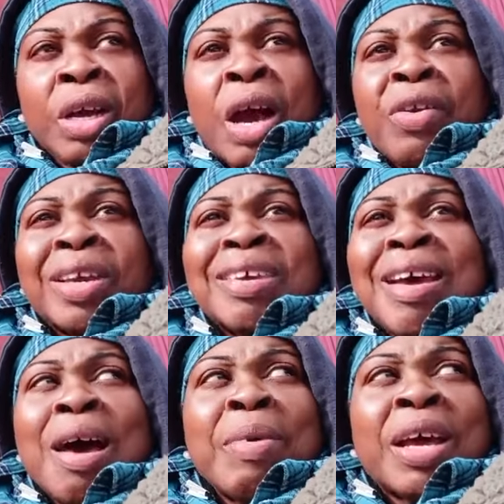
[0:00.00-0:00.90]
Can you
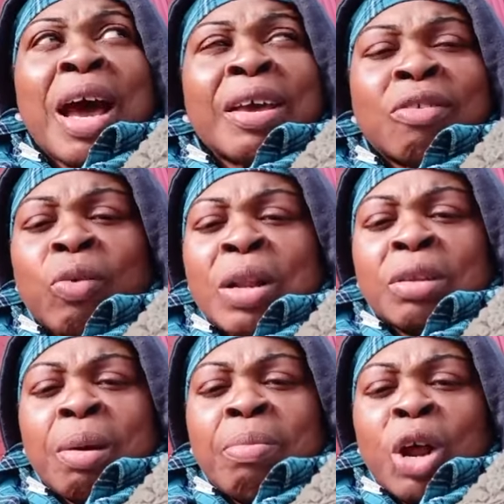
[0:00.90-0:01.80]
can't make cocky swell
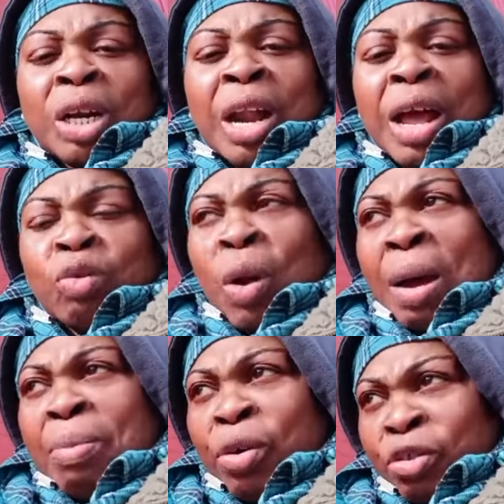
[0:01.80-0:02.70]
till the blood clot
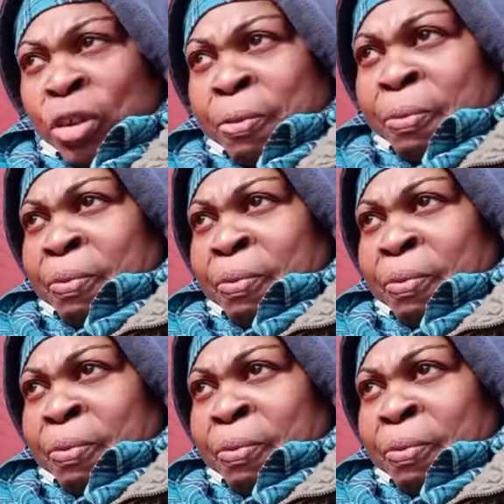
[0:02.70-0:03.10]
one bust?